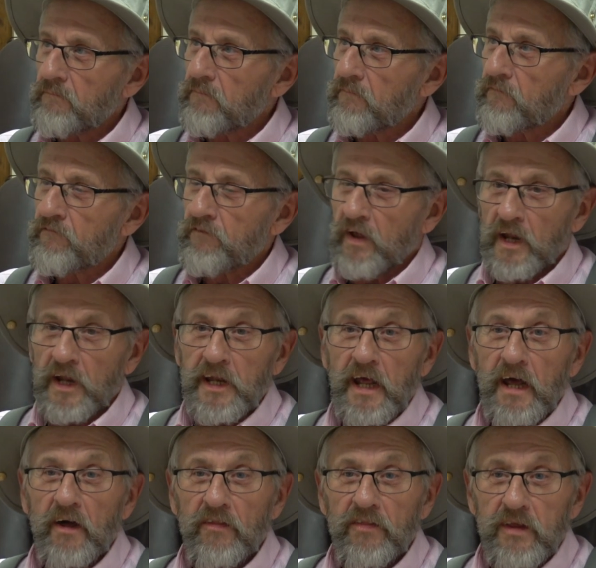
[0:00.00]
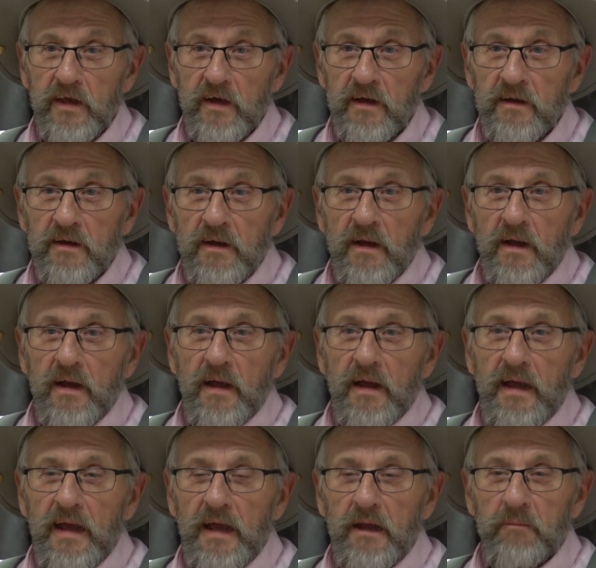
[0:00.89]
Philadelphia.
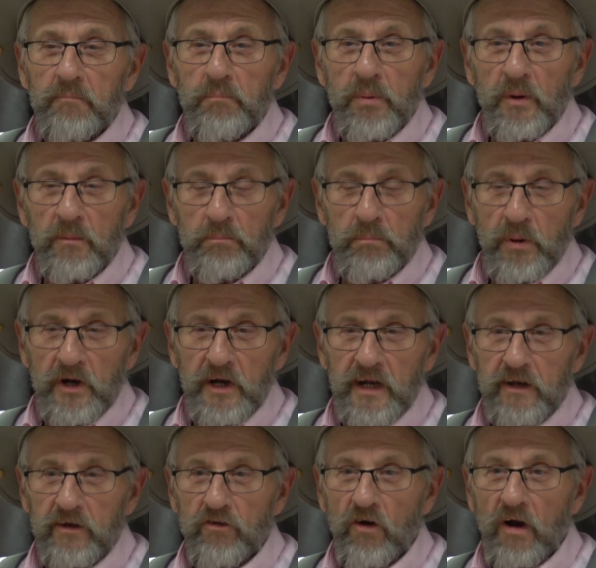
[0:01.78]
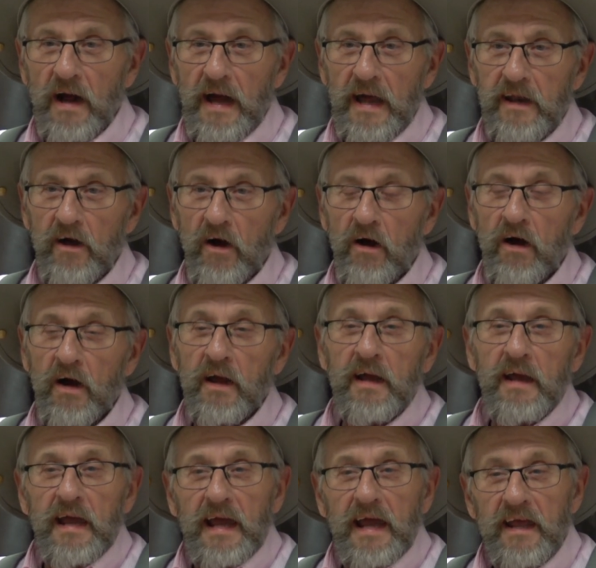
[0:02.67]
and put it in dry dock.